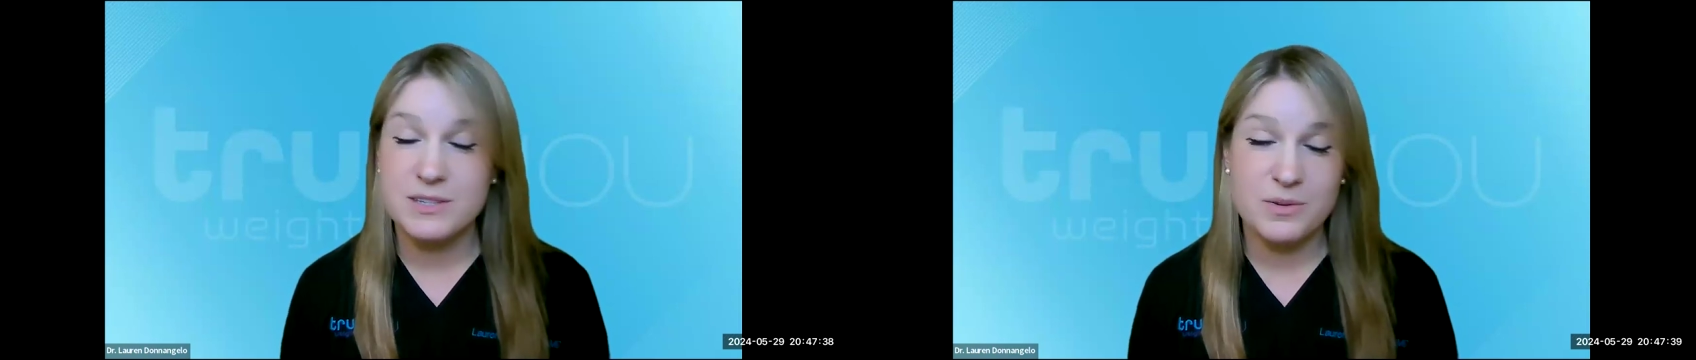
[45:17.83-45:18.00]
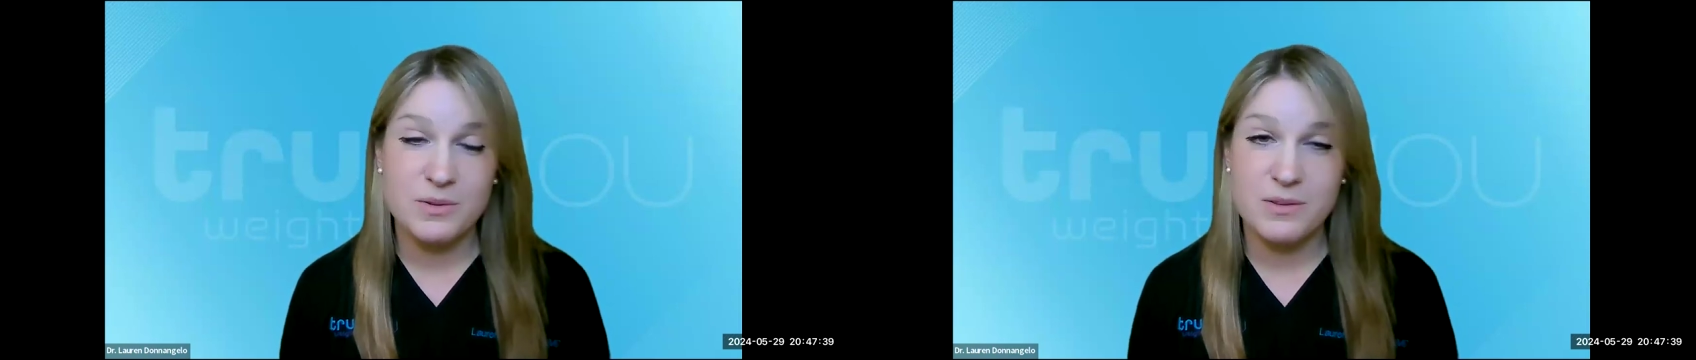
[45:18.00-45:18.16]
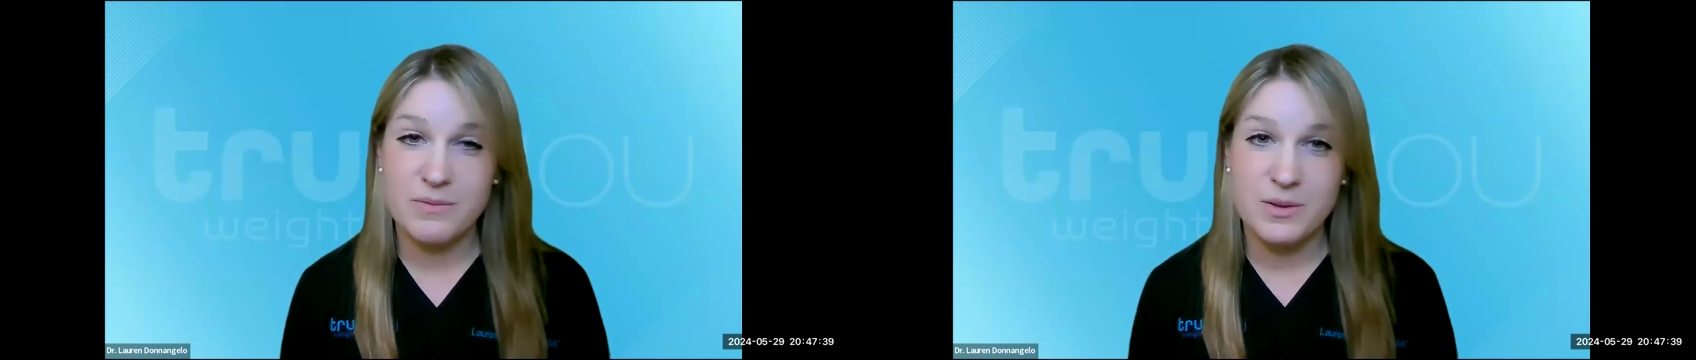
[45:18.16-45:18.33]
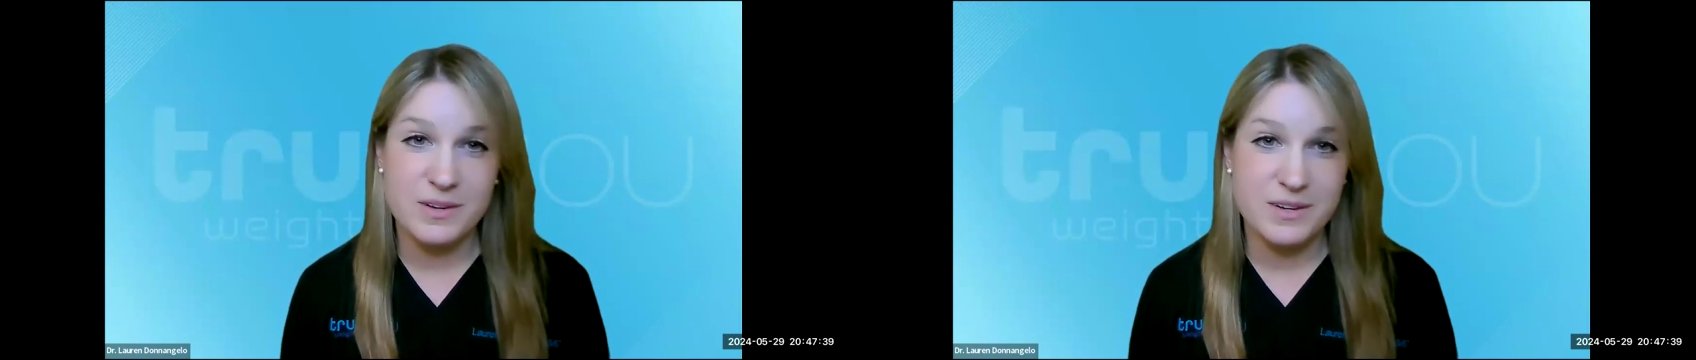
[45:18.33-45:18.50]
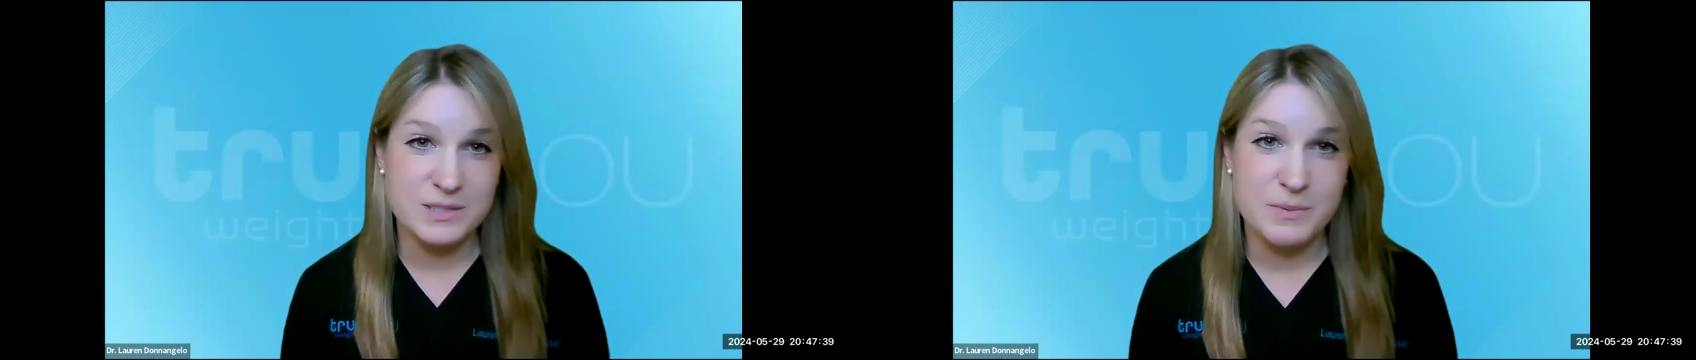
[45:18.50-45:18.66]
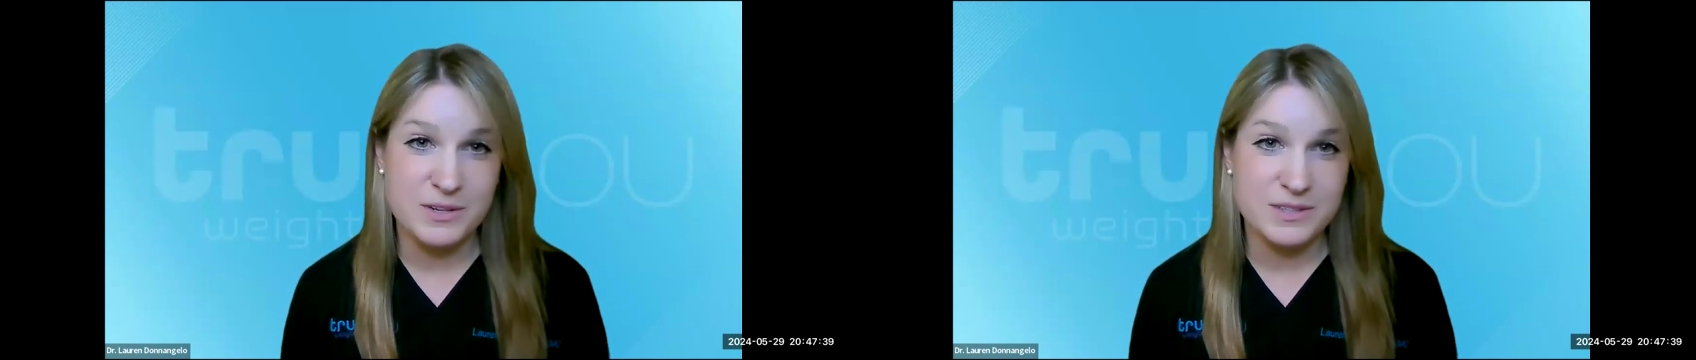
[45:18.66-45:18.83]
you can
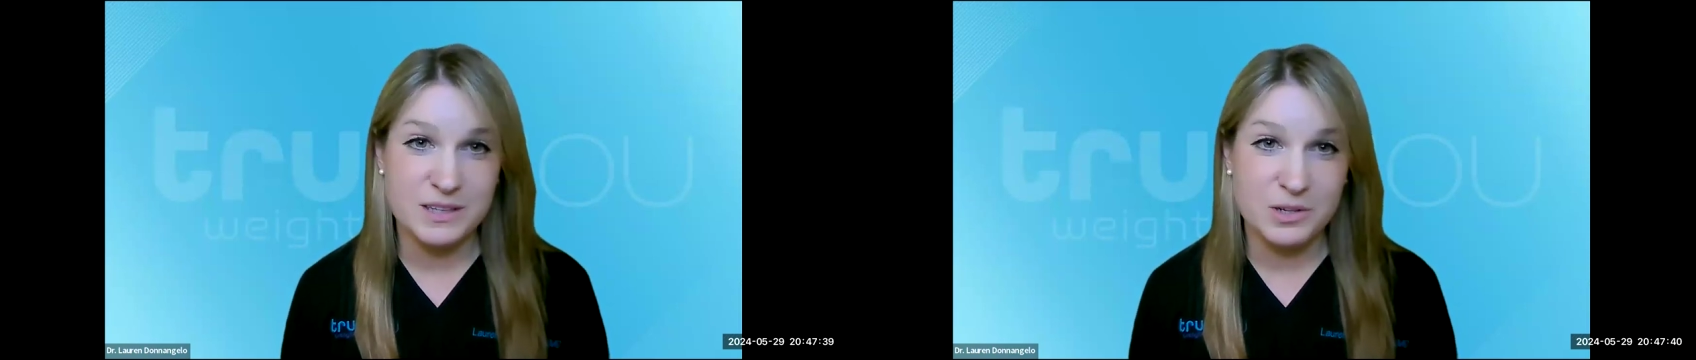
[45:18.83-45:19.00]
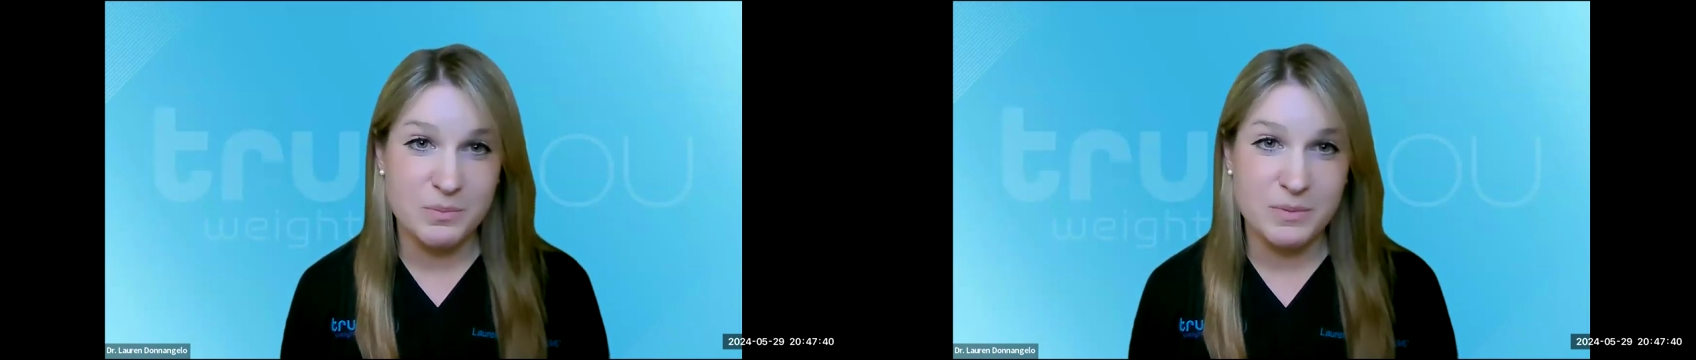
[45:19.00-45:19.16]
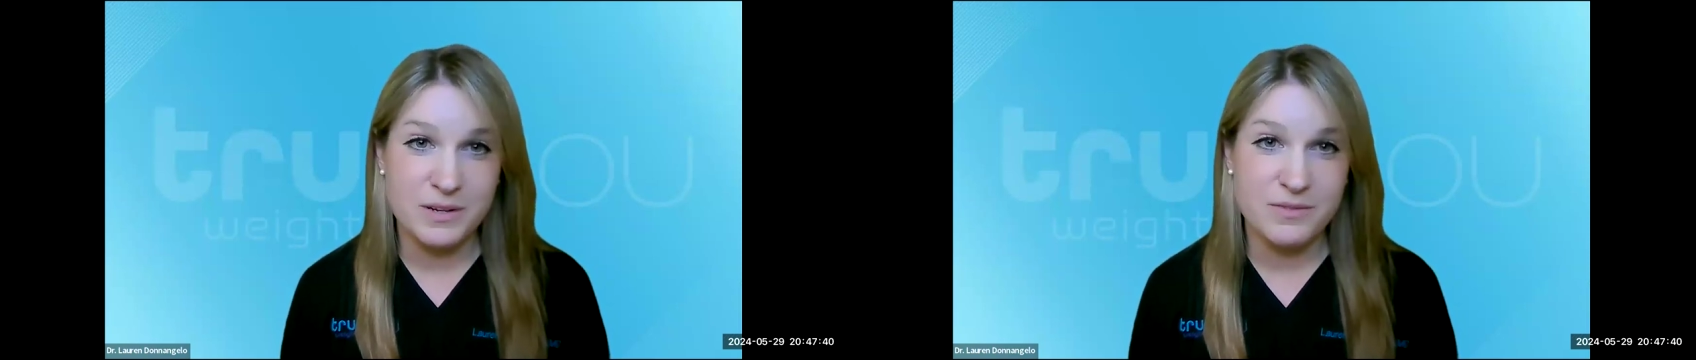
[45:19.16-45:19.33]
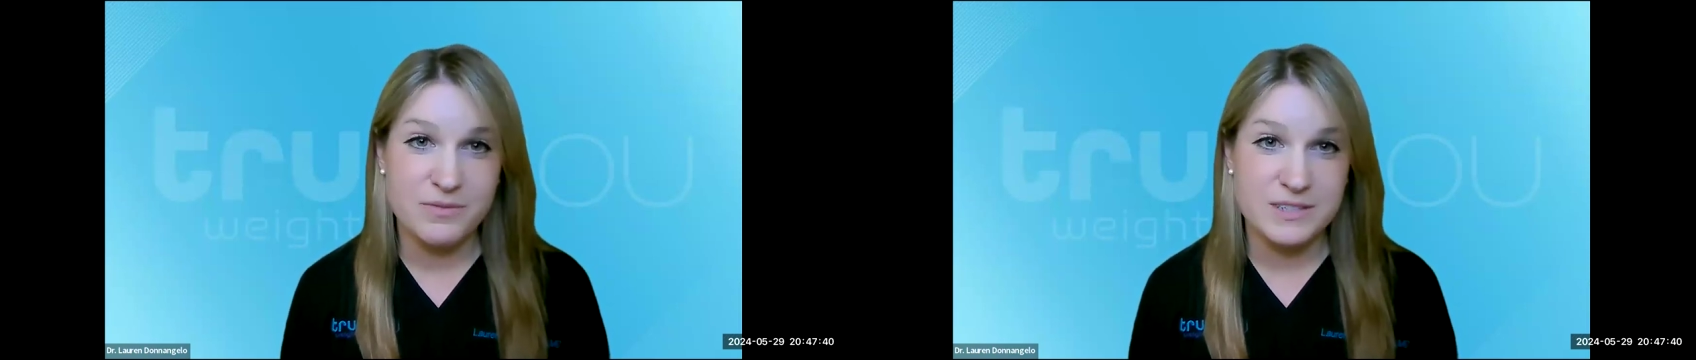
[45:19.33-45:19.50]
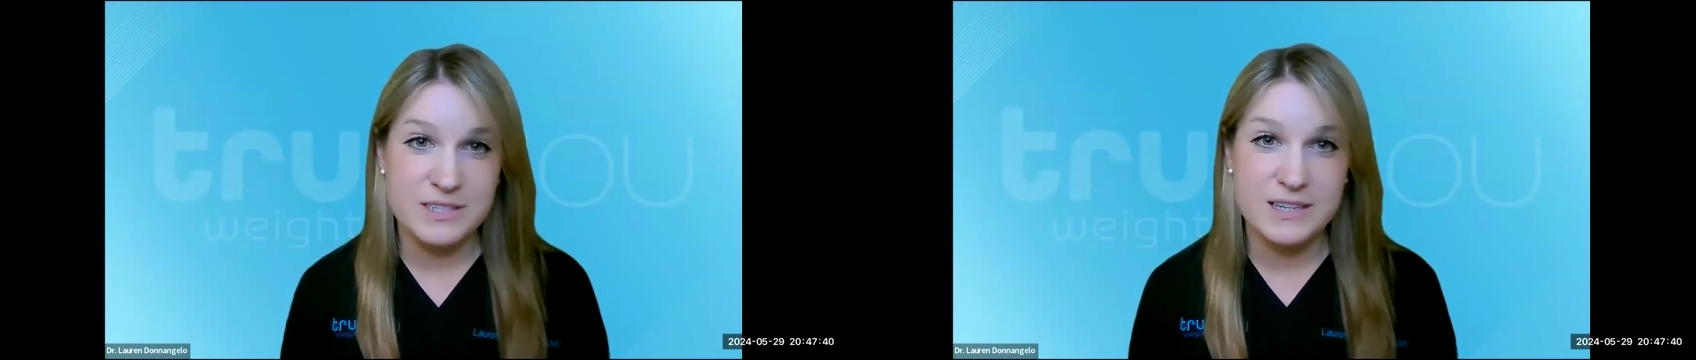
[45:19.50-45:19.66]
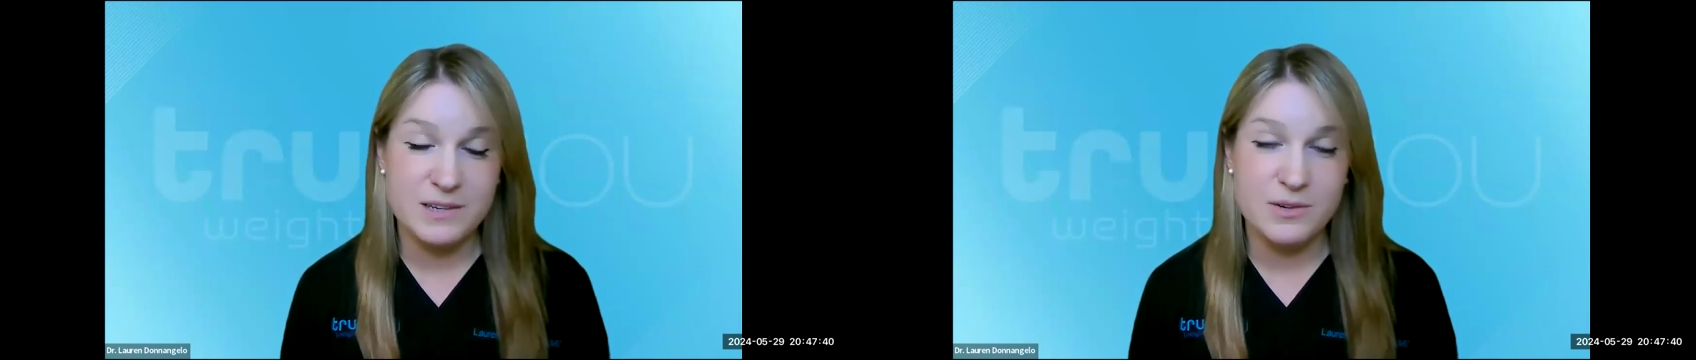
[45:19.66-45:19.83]
experience a little bit of
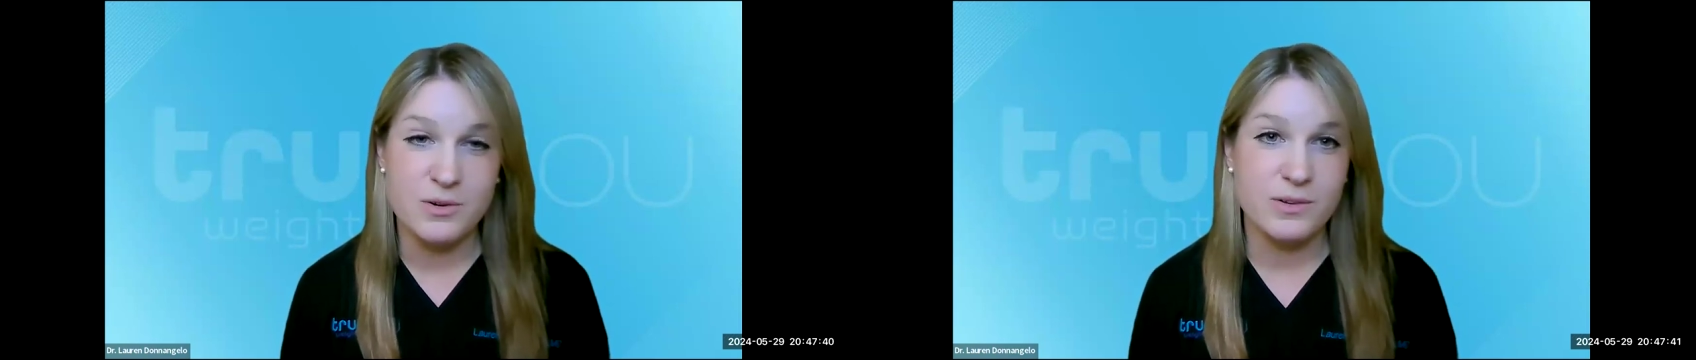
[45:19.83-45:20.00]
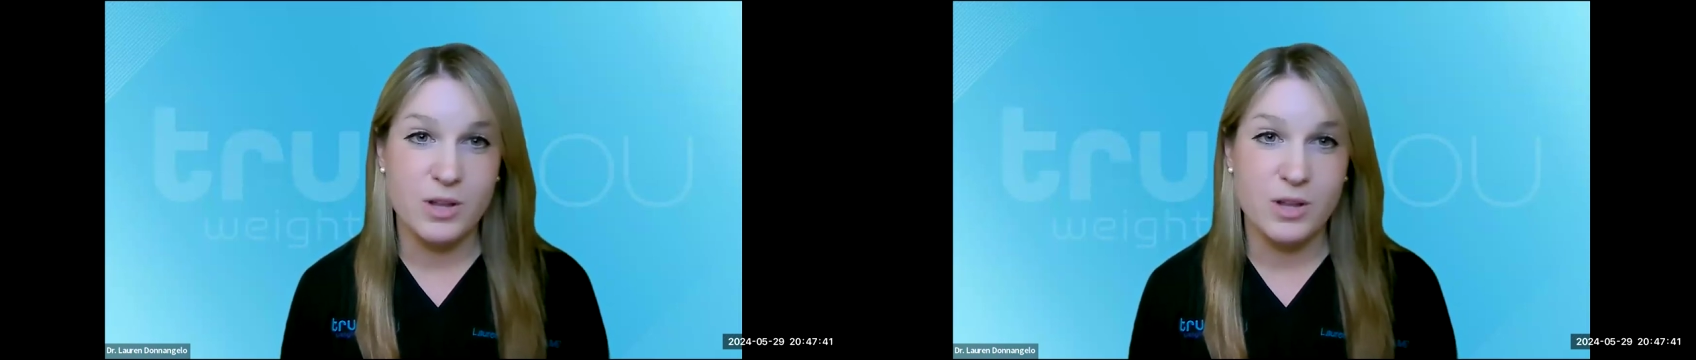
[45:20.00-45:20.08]
fatigue or